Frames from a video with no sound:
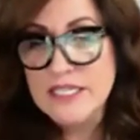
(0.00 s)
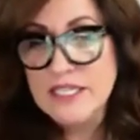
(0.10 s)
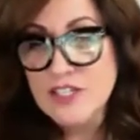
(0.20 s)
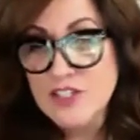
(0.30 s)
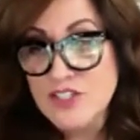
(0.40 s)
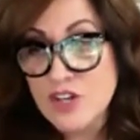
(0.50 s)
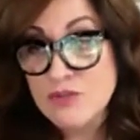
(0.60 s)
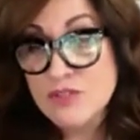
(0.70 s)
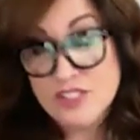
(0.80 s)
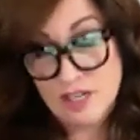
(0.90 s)

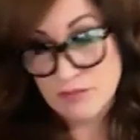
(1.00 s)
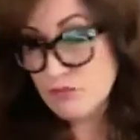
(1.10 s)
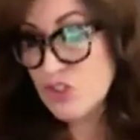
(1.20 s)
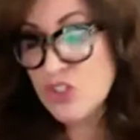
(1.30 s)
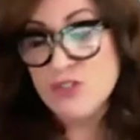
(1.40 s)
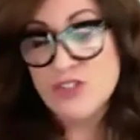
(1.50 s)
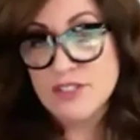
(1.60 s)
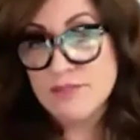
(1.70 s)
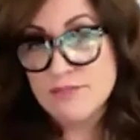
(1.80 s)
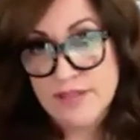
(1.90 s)
So some choose
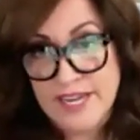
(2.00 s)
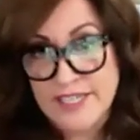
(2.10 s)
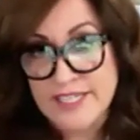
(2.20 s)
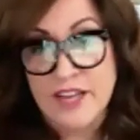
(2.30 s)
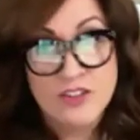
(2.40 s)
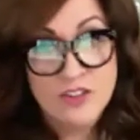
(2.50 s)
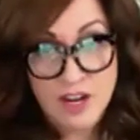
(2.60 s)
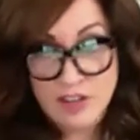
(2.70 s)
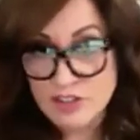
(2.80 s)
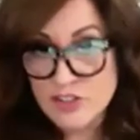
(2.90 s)
to hang together,
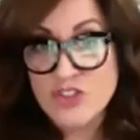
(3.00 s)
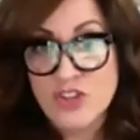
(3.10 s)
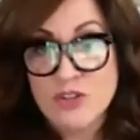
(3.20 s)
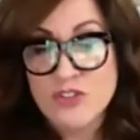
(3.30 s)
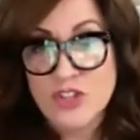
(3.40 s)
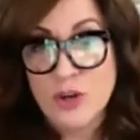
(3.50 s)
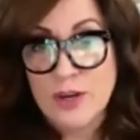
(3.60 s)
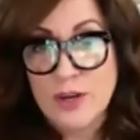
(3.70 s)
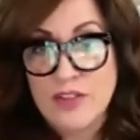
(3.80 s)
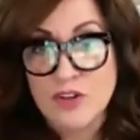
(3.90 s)
others chose to go
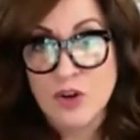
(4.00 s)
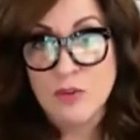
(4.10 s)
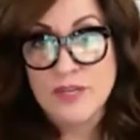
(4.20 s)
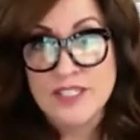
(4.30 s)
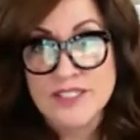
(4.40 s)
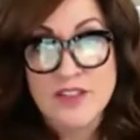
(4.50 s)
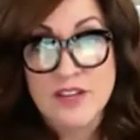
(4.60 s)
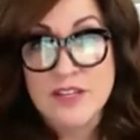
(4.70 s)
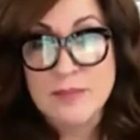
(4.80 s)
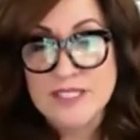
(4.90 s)
out on their own because they
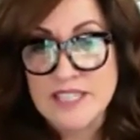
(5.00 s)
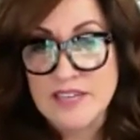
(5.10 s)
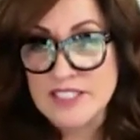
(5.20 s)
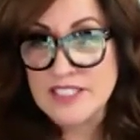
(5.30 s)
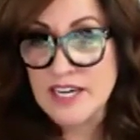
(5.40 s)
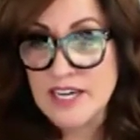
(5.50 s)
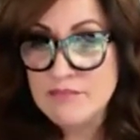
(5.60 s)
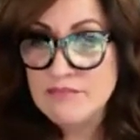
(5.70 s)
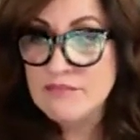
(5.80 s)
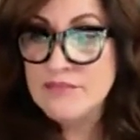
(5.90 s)
thought they'd be saving time.
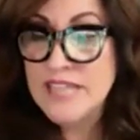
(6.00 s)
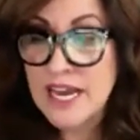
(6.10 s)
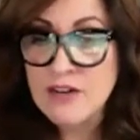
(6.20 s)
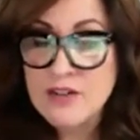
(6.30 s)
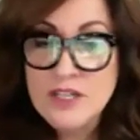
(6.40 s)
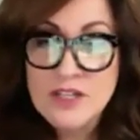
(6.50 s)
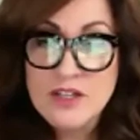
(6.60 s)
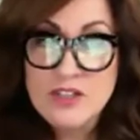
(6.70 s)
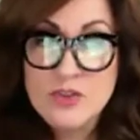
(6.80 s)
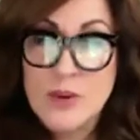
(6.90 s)
Now,
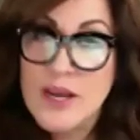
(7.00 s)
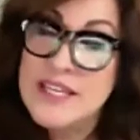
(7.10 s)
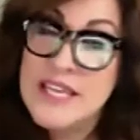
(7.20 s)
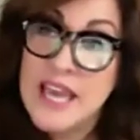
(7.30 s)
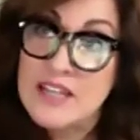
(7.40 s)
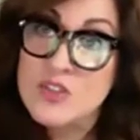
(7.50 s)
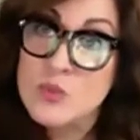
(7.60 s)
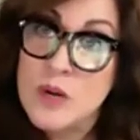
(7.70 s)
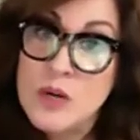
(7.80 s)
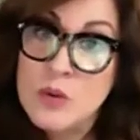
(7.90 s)
do I guess
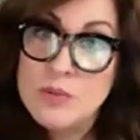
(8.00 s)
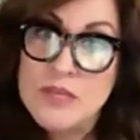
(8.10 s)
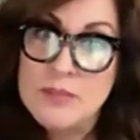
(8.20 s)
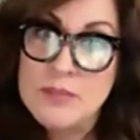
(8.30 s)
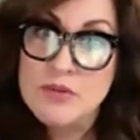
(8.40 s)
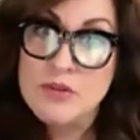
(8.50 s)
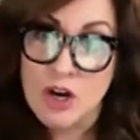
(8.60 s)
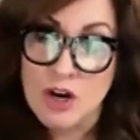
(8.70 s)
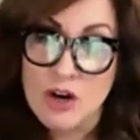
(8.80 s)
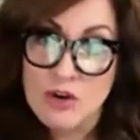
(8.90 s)
where would people
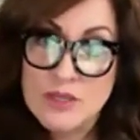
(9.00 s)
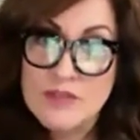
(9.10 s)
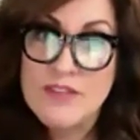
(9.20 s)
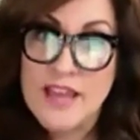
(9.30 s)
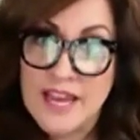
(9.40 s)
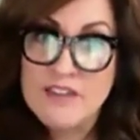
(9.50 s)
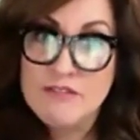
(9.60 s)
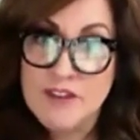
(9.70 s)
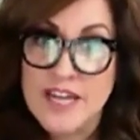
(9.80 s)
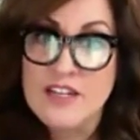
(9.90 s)
go if they had to
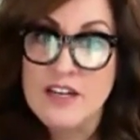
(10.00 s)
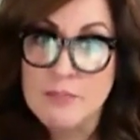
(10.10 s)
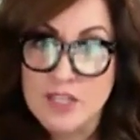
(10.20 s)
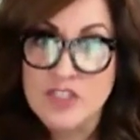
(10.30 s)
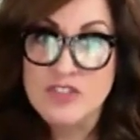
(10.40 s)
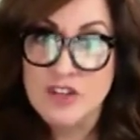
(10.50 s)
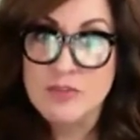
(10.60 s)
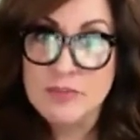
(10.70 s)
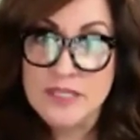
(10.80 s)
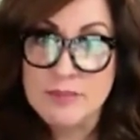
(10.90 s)
find a bunch of
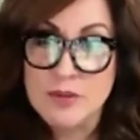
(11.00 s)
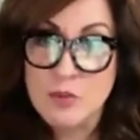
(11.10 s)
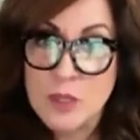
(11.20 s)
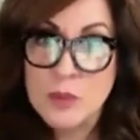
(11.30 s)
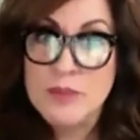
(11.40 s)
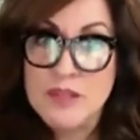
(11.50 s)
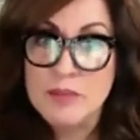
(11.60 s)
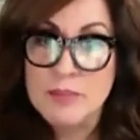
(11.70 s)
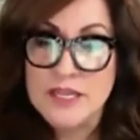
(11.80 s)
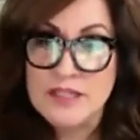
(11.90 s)
other people? Where would be
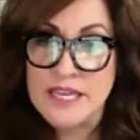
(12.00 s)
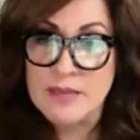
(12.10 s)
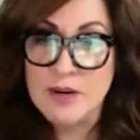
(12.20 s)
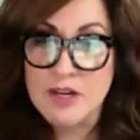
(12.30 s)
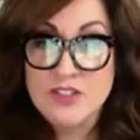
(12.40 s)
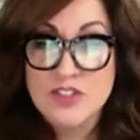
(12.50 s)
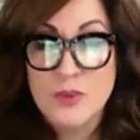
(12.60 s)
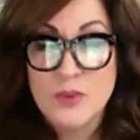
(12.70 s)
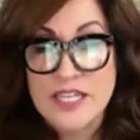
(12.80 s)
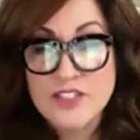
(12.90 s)
the big landmarks?
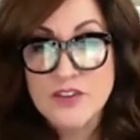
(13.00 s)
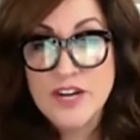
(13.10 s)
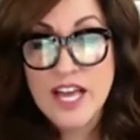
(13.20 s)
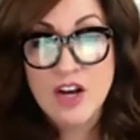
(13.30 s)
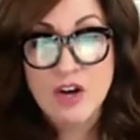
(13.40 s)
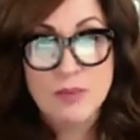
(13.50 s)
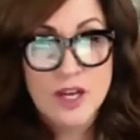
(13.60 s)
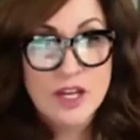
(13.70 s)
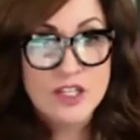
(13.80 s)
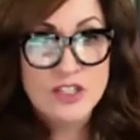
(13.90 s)
Do I ask for help?
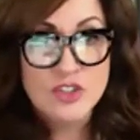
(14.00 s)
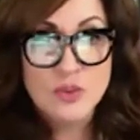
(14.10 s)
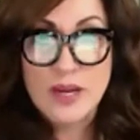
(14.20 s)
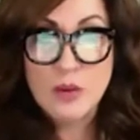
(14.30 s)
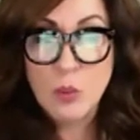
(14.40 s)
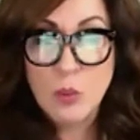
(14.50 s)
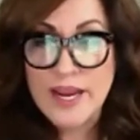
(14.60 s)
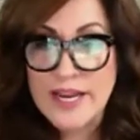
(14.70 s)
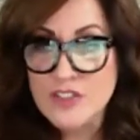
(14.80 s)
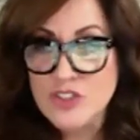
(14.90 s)
Do I
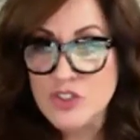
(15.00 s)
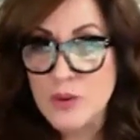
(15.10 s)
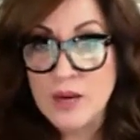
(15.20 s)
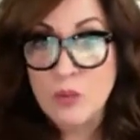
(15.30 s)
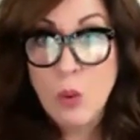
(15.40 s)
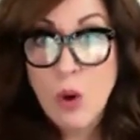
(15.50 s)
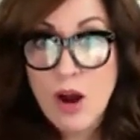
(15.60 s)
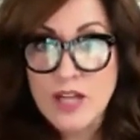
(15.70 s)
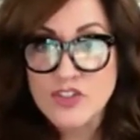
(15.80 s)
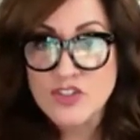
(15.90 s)
wait? Do I
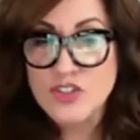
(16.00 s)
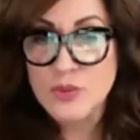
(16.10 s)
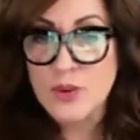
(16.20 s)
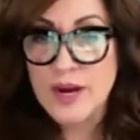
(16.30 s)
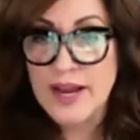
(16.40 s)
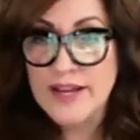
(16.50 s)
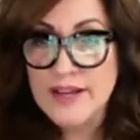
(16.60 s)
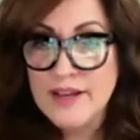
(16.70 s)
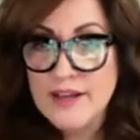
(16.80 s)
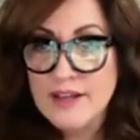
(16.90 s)
watch? Do I
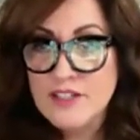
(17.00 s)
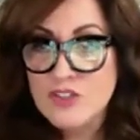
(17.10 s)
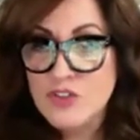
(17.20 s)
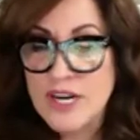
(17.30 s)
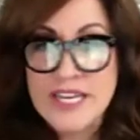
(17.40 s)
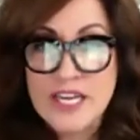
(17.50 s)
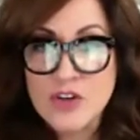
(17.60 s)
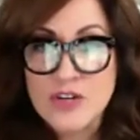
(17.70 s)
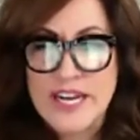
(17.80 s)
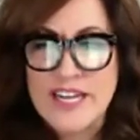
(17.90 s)
try to get
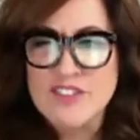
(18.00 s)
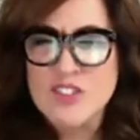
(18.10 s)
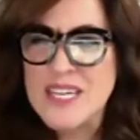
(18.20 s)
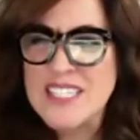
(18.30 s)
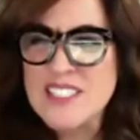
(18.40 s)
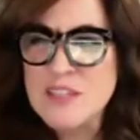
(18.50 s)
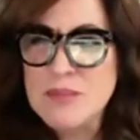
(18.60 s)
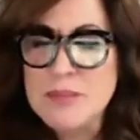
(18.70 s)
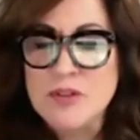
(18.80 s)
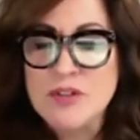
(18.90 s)
creative? So we had some
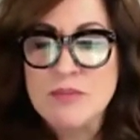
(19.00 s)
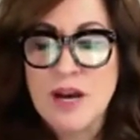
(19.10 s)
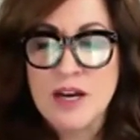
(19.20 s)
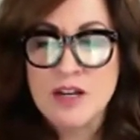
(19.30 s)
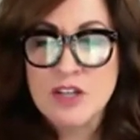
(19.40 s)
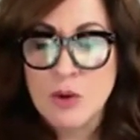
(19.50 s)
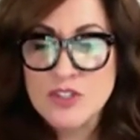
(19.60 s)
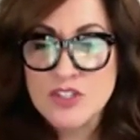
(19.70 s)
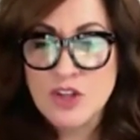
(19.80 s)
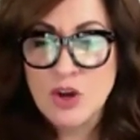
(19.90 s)
people go
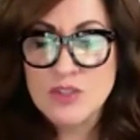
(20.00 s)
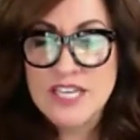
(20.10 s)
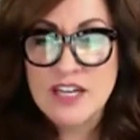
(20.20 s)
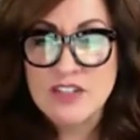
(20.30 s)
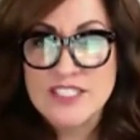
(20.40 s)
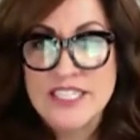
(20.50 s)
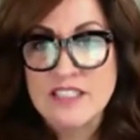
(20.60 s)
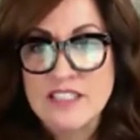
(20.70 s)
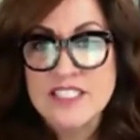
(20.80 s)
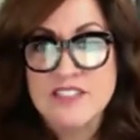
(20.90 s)
to the hotel to get
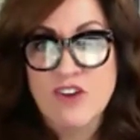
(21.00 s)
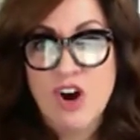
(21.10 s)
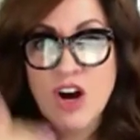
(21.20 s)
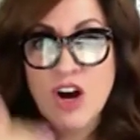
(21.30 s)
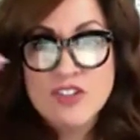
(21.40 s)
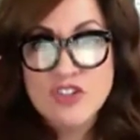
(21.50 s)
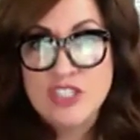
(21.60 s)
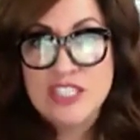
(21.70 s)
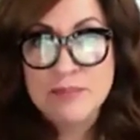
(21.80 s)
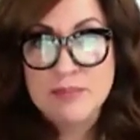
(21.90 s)
a list of all the
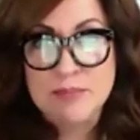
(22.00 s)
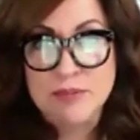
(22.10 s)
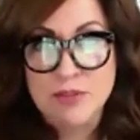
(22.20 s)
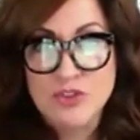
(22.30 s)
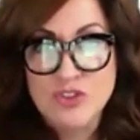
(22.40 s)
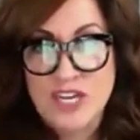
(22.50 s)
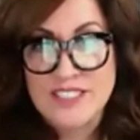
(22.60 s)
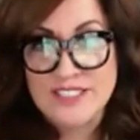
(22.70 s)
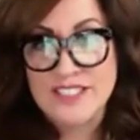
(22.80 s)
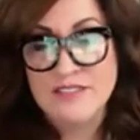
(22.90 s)
GE people who
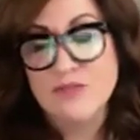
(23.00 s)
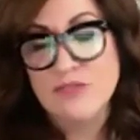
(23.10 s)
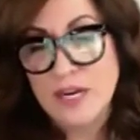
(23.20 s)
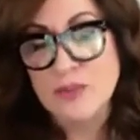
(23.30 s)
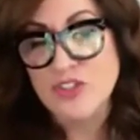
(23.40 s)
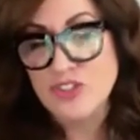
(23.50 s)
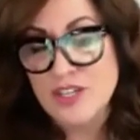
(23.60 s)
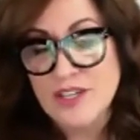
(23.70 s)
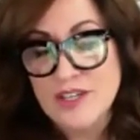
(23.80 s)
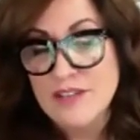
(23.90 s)
checked in, right? Which
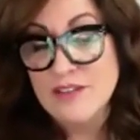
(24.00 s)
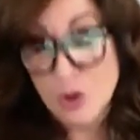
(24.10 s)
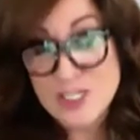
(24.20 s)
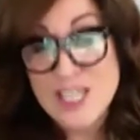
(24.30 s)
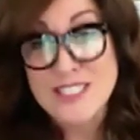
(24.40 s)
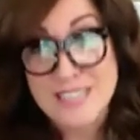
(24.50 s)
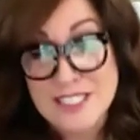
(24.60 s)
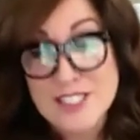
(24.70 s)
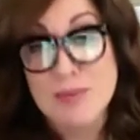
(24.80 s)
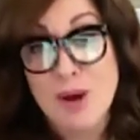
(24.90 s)
the hotel is
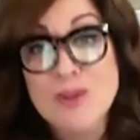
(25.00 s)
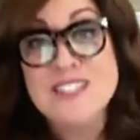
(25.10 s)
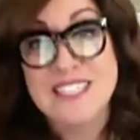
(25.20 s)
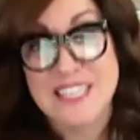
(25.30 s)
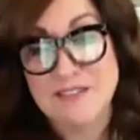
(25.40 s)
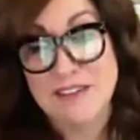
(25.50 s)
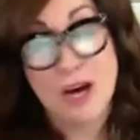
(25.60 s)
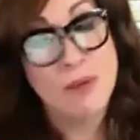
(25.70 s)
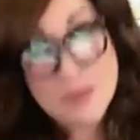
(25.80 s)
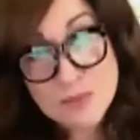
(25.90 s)
not supposed to give
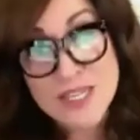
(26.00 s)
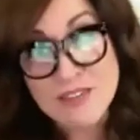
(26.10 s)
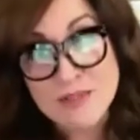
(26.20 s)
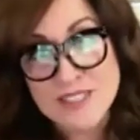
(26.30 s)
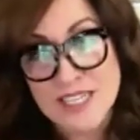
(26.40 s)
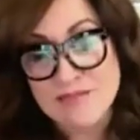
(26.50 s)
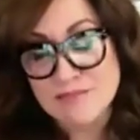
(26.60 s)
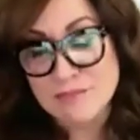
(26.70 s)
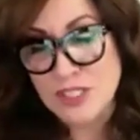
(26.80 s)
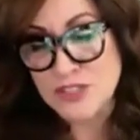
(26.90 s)
out, but we give them 10
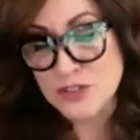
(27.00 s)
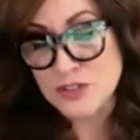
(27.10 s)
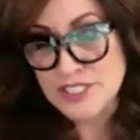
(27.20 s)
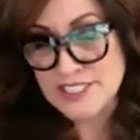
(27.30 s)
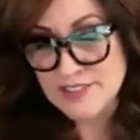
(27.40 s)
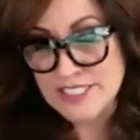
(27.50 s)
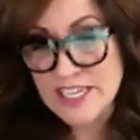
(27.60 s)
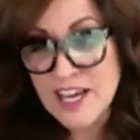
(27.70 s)
points for creativity.